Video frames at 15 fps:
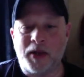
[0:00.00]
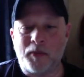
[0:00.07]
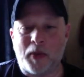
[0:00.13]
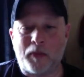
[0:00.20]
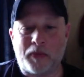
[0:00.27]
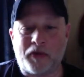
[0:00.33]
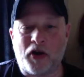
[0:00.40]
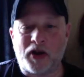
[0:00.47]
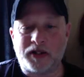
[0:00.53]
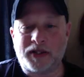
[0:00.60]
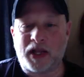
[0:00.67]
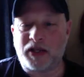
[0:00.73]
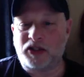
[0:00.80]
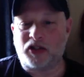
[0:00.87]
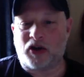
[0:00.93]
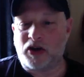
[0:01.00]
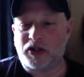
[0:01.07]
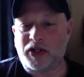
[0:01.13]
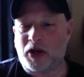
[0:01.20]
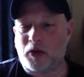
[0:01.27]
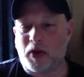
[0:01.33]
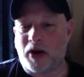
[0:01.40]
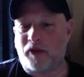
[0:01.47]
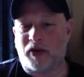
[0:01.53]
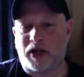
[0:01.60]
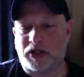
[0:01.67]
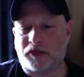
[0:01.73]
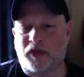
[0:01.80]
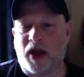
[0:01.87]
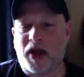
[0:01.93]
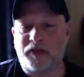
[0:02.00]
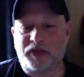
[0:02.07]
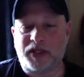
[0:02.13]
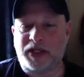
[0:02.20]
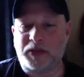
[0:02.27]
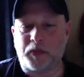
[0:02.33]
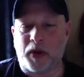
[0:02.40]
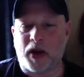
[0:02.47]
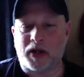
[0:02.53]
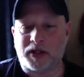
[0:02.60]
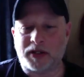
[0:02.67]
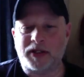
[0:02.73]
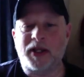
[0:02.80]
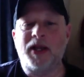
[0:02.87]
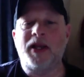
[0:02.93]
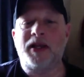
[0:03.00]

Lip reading: But because they charge like whatever it is, $5-6,